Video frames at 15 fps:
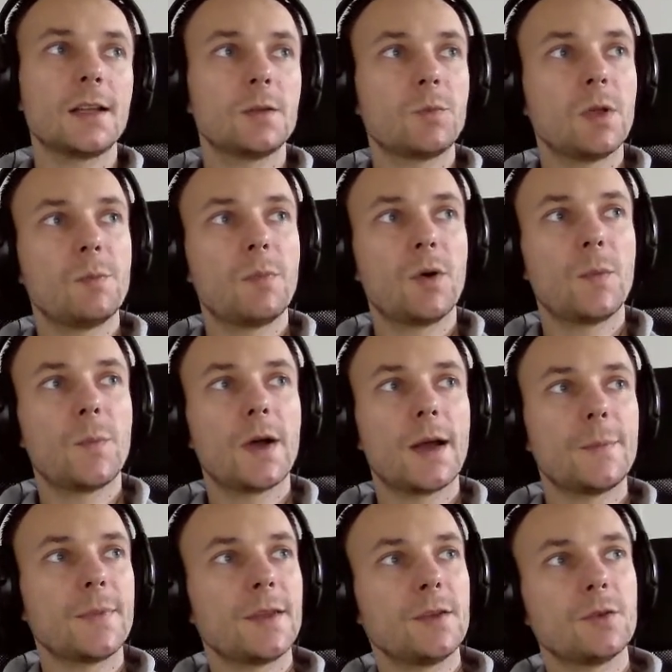that will pop
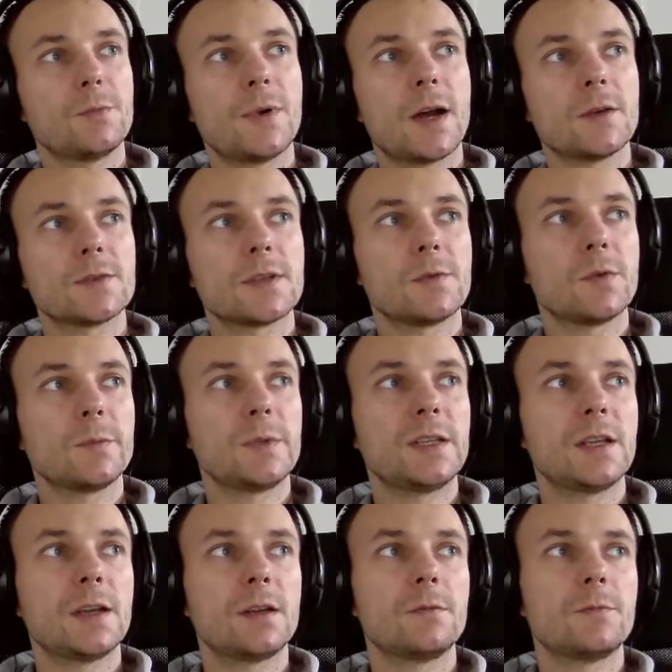up in your browser will be
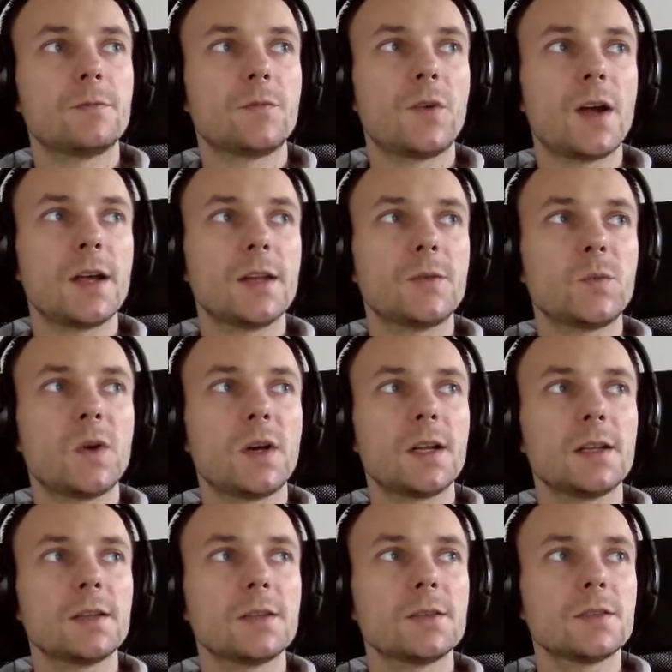the right
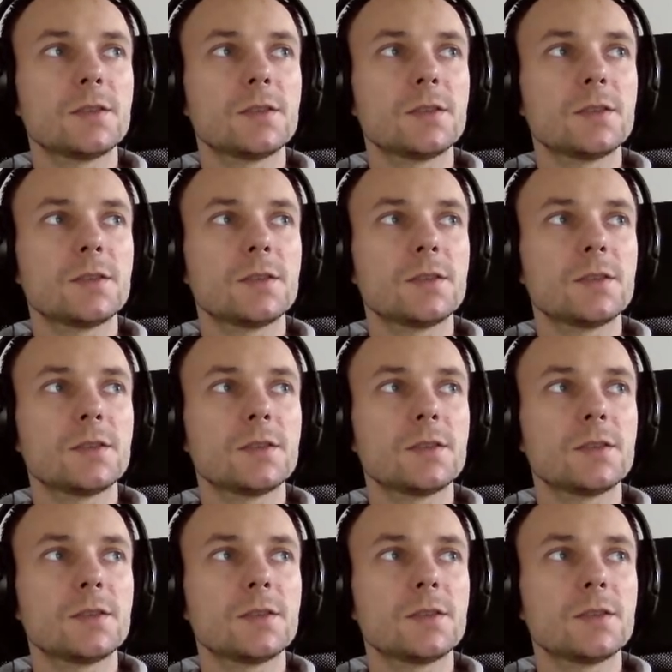one.